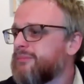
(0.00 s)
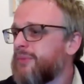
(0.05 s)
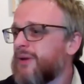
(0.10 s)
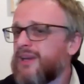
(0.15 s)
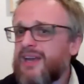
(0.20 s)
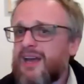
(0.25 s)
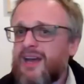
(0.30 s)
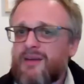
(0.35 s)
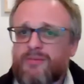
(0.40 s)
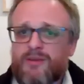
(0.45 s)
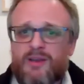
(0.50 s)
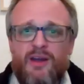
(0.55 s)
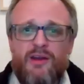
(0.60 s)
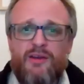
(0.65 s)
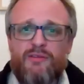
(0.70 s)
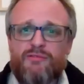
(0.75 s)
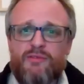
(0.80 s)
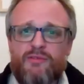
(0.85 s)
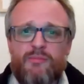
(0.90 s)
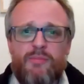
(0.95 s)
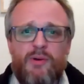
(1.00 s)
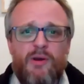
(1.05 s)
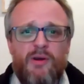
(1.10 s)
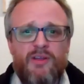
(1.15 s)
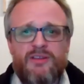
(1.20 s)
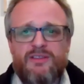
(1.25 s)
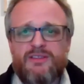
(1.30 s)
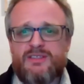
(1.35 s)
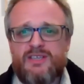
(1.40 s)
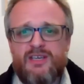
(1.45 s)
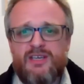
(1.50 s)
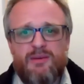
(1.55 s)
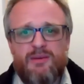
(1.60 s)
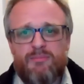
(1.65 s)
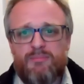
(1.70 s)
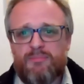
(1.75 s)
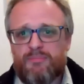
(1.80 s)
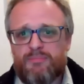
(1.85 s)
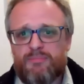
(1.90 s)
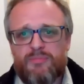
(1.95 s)
But yeah, going from pollen
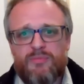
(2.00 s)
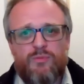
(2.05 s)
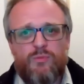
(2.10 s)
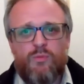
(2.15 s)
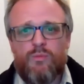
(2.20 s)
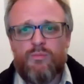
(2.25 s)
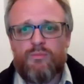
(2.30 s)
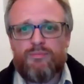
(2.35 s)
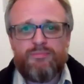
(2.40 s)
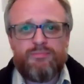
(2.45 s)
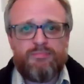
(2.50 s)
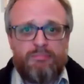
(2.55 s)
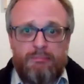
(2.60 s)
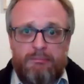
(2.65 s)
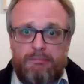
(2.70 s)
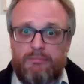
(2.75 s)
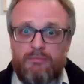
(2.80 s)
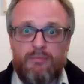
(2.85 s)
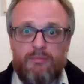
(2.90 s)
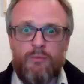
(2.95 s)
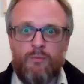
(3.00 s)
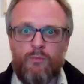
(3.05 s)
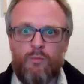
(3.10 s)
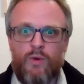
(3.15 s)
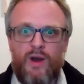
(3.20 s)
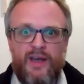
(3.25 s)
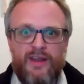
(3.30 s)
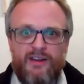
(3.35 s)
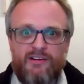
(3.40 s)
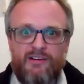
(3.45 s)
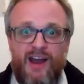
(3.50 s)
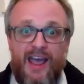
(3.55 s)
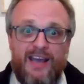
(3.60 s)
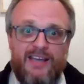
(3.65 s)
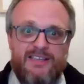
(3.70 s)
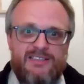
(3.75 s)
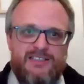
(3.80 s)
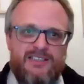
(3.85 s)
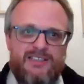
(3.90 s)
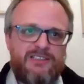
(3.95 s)
to where there are
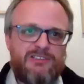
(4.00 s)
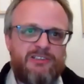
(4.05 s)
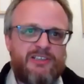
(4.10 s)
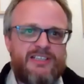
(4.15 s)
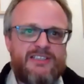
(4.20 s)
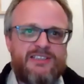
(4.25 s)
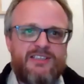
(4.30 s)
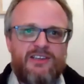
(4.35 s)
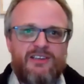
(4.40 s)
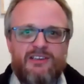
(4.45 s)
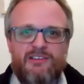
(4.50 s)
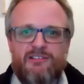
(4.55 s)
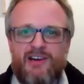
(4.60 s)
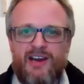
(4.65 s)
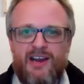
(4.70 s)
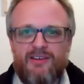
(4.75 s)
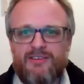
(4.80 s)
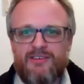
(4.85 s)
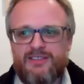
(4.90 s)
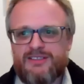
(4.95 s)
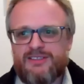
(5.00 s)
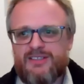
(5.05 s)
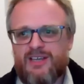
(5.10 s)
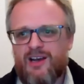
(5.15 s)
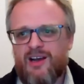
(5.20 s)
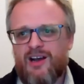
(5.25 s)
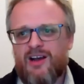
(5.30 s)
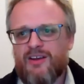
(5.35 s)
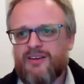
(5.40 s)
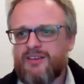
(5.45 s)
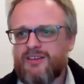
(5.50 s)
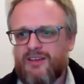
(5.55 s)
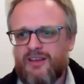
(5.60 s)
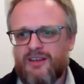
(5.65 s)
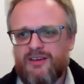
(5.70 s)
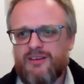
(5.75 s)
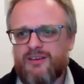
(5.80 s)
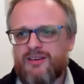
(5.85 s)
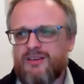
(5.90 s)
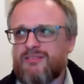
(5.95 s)
actually trees on the ground is hard.
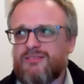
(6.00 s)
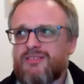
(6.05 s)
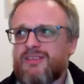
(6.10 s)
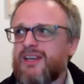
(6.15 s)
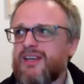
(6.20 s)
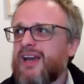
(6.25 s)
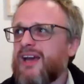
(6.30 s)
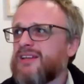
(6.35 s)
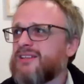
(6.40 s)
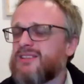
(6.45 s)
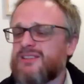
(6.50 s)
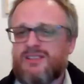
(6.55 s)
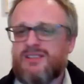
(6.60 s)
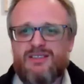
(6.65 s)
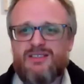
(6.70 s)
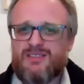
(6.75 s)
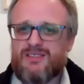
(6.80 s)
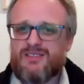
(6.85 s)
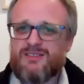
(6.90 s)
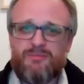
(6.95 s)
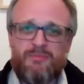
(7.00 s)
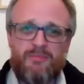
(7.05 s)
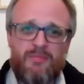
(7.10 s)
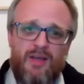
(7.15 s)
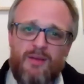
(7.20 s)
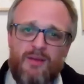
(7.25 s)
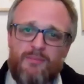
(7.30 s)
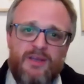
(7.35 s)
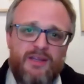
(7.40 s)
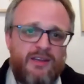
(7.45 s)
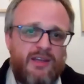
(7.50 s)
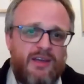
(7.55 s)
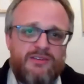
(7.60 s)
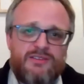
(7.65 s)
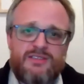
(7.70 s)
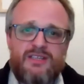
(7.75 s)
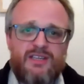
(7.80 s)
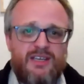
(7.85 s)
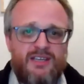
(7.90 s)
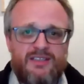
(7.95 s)
And yeah, I mean,
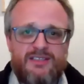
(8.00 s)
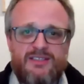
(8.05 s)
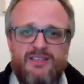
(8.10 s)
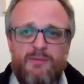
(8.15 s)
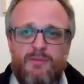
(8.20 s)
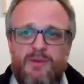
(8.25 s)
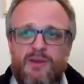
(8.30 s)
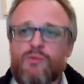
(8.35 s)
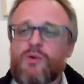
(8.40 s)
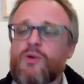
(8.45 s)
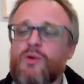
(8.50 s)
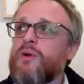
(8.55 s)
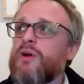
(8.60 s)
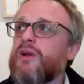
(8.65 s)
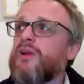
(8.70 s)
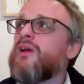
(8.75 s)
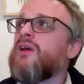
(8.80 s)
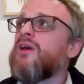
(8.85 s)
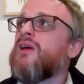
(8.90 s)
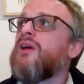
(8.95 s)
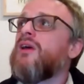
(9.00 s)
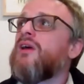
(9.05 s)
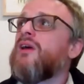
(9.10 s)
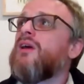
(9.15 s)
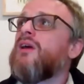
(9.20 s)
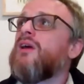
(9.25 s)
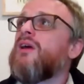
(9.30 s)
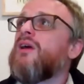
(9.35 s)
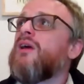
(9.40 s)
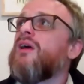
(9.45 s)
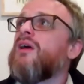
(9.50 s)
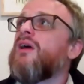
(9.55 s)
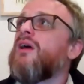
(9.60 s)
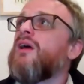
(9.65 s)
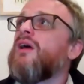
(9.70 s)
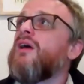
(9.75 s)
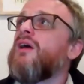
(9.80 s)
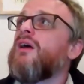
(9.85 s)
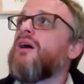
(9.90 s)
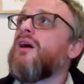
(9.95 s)
those are things, I mean,
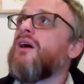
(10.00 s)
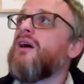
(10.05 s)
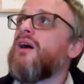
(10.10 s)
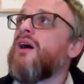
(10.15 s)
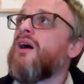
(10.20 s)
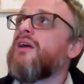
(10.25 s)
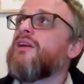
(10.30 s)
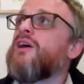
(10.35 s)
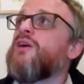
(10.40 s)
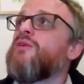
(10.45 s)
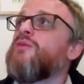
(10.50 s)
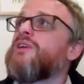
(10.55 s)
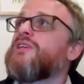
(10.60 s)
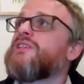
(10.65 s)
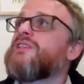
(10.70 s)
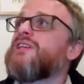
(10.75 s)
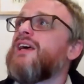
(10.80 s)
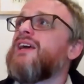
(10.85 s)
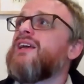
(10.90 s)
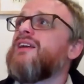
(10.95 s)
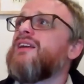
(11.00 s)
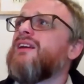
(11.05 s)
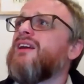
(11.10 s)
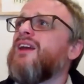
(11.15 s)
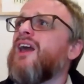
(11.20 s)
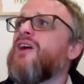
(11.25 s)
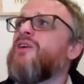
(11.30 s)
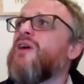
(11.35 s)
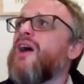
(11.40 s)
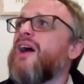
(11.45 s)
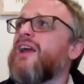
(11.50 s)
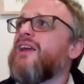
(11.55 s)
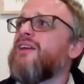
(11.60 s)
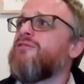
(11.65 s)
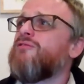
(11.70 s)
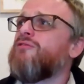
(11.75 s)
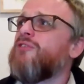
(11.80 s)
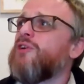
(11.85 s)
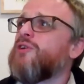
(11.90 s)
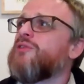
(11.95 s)
I don't want to say
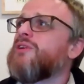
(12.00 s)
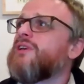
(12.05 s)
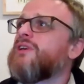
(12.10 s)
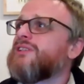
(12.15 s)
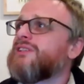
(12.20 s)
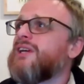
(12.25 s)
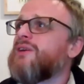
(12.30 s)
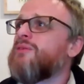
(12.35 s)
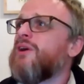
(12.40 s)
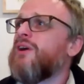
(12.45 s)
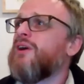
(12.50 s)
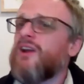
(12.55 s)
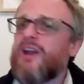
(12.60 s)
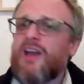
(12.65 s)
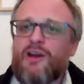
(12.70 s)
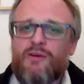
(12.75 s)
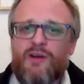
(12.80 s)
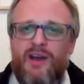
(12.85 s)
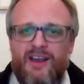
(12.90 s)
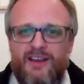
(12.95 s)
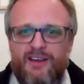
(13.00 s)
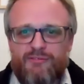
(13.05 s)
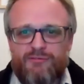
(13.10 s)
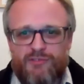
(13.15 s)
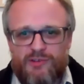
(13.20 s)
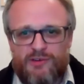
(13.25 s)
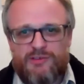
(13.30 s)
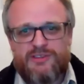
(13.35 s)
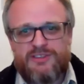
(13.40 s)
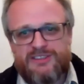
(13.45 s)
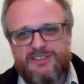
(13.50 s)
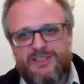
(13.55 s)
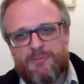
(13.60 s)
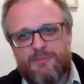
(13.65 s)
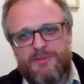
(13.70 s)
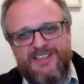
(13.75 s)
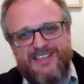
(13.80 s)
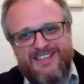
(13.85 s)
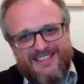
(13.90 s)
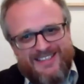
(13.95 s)
low-hanging fruit, because they weren't low-hanging fruit, because some
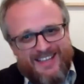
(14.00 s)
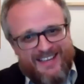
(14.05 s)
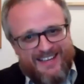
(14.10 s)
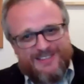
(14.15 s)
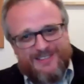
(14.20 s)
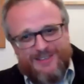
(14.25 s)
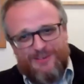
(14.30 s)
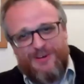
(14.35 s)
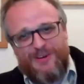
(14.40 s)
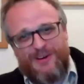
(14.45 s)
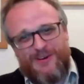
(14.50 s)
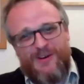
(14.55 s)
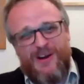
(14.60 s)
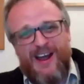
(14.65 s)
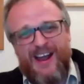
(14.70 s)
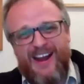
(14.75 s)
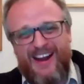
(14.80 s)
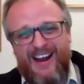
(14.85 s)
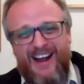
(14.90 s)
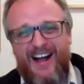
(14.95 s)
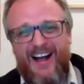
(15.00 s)
of these things were quite